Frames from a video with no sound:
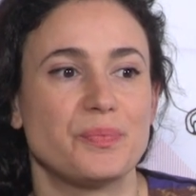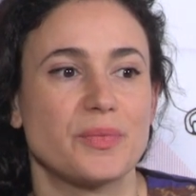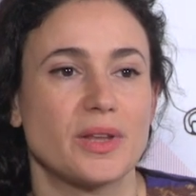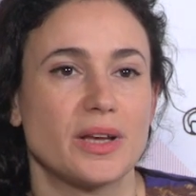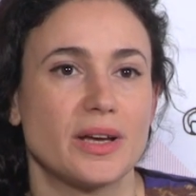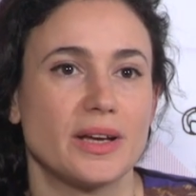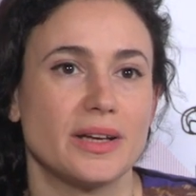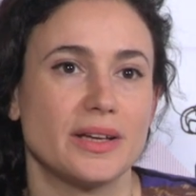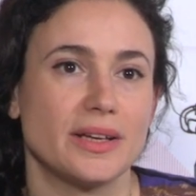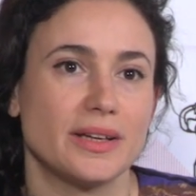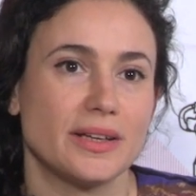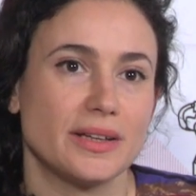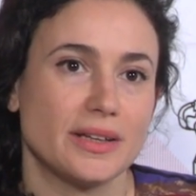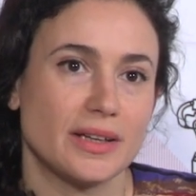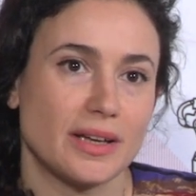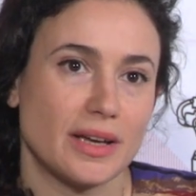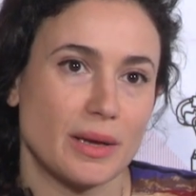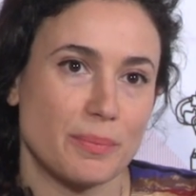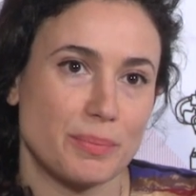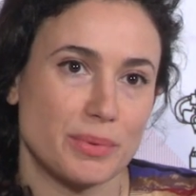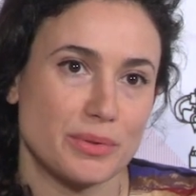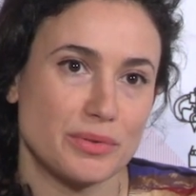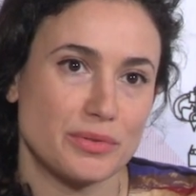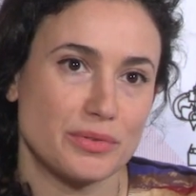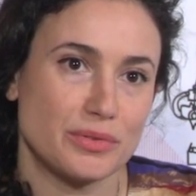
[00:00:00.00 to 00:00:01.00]
I
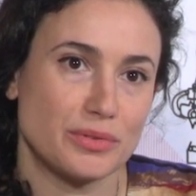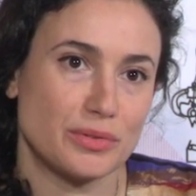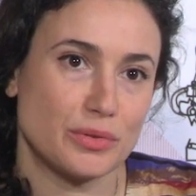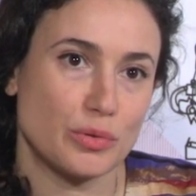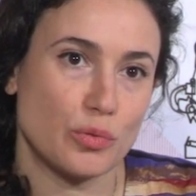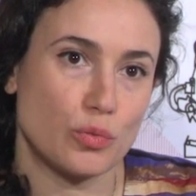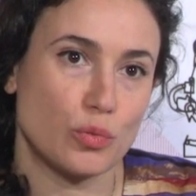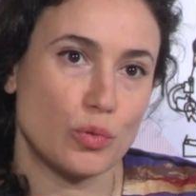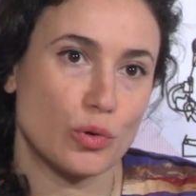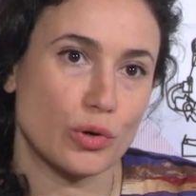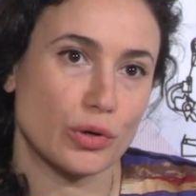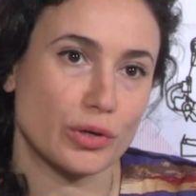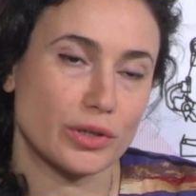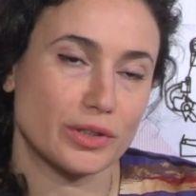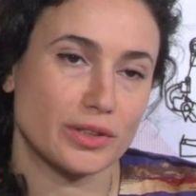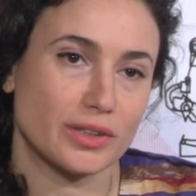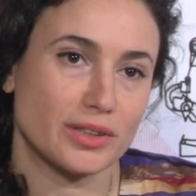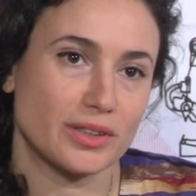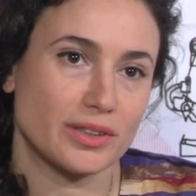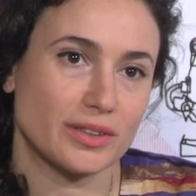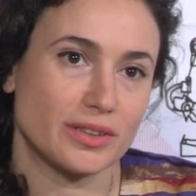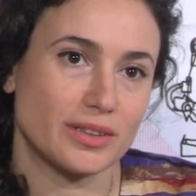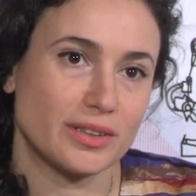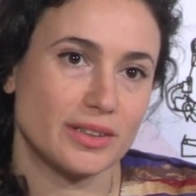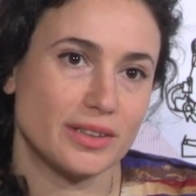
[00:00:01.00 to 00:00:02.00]
happened to work
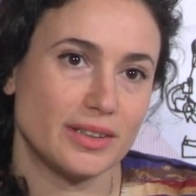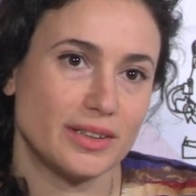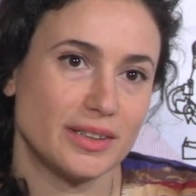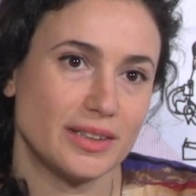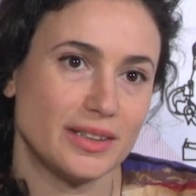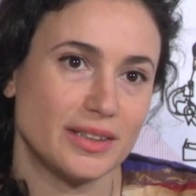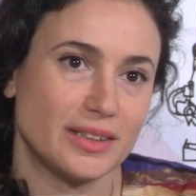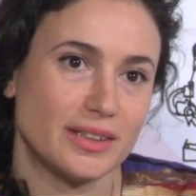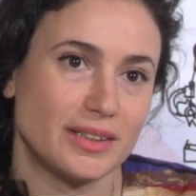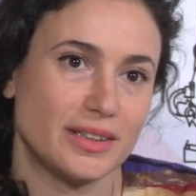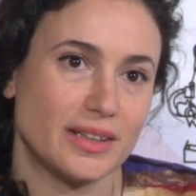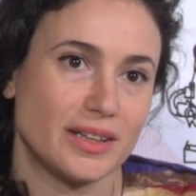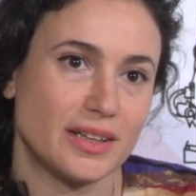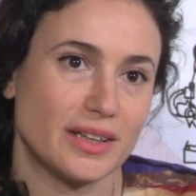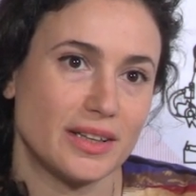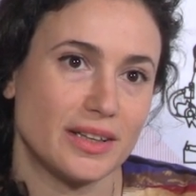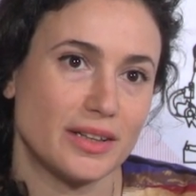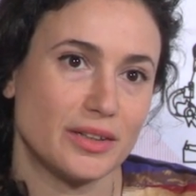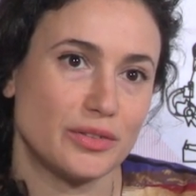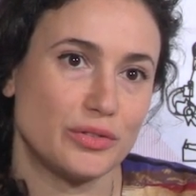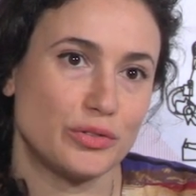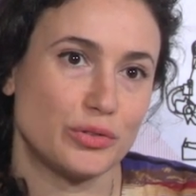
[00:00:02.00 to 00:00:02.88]
in a